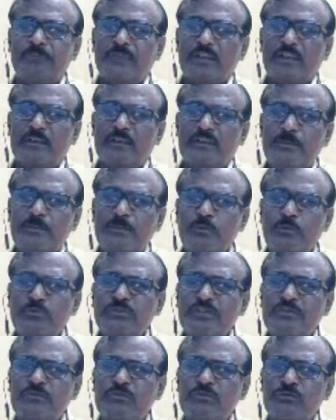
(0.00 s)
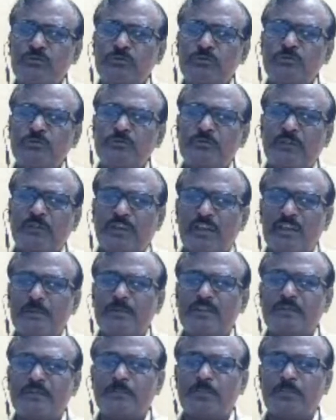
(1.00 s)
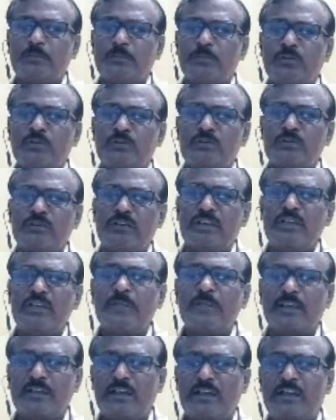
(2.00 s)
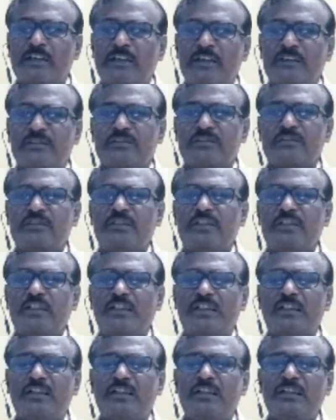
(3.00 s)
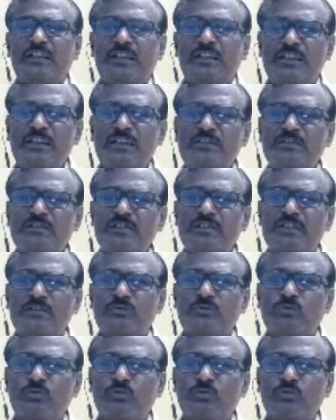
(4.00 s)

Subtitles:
refuses to give his proper name and address. He doesn't disclose